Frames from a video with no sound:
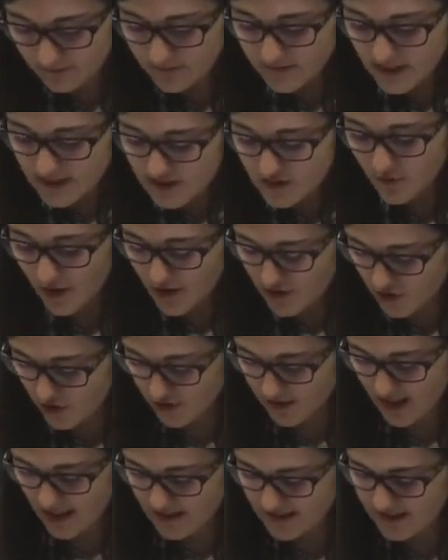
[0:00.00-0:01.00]
This
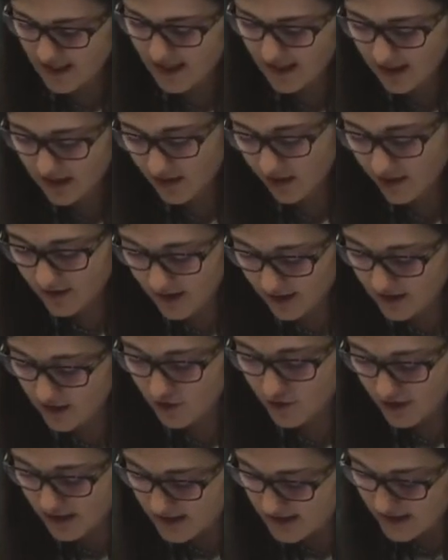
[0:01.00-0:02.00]
question has taken on an
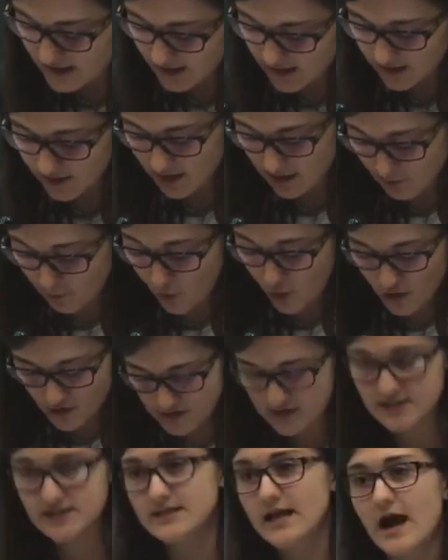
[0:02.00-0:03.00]
increasing
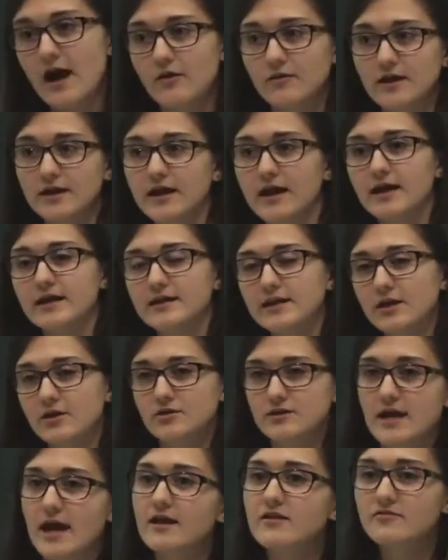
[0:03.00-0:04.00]
importance now that I near
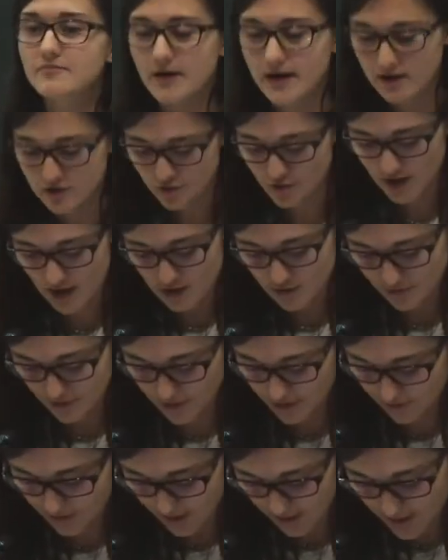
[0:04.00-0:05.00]
the end of my
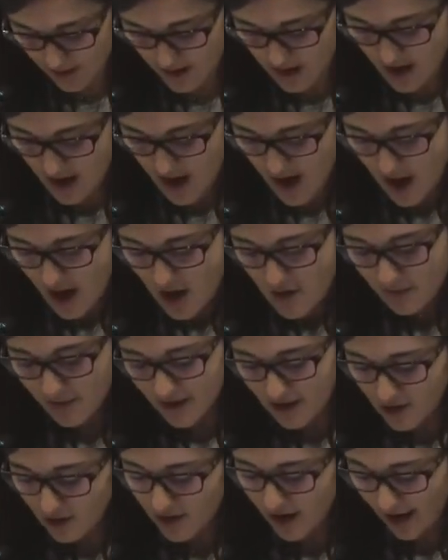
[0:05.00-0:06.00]
undergraduate career,
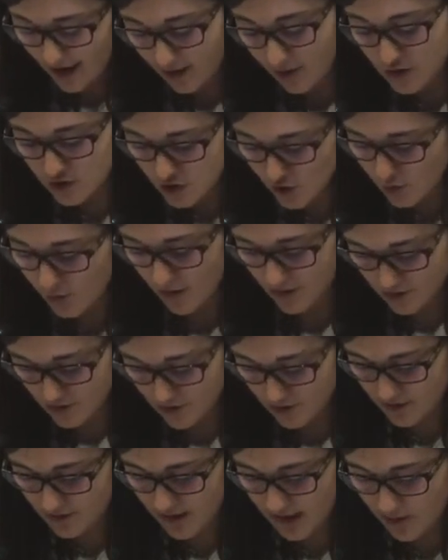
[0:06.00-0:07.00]
but I also
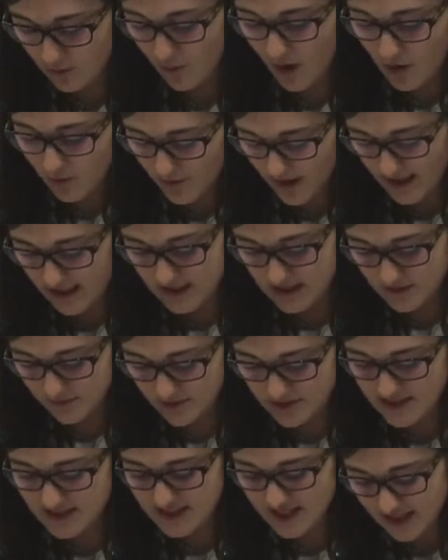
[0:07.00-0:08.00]
wondered in what ways
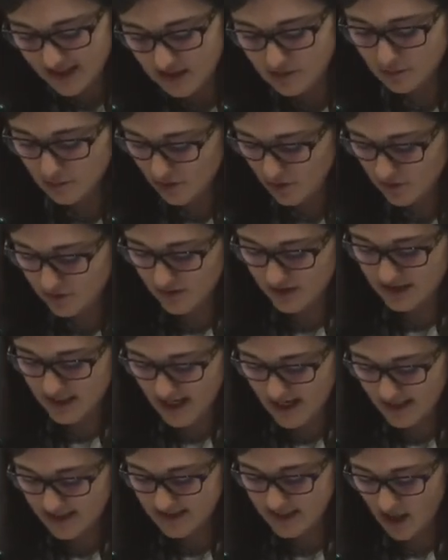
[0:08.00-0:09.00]
would studying political
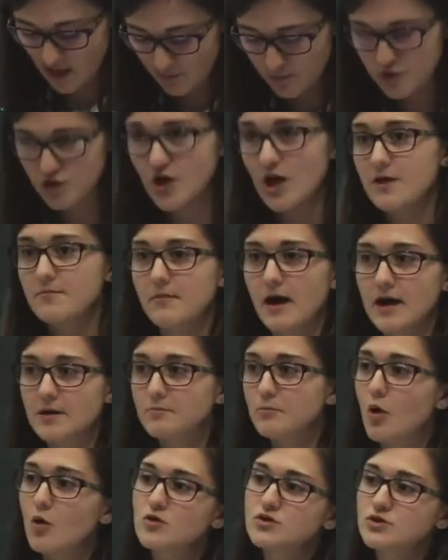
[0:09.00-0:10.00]
science help shape my
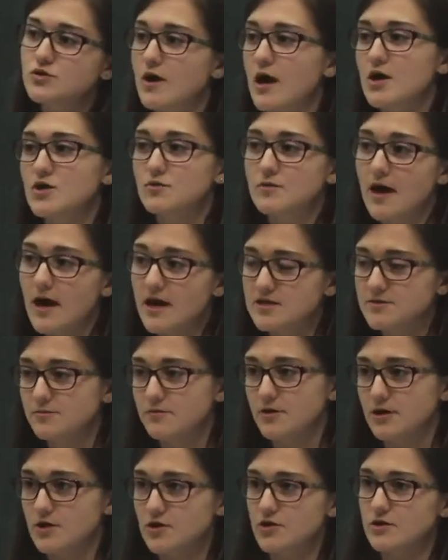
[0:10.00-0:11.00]
postgraduate
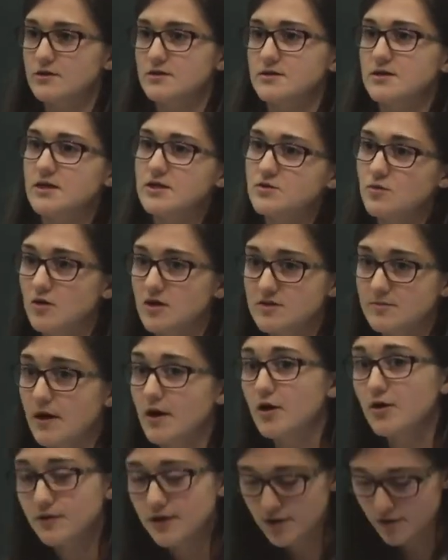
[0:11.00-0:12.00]
aspirations as well as my
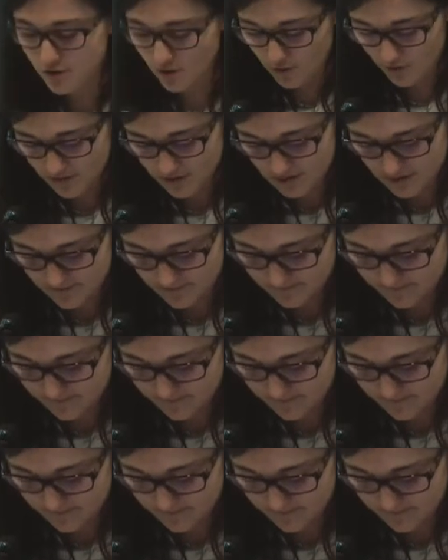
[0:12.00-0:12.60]
career goals.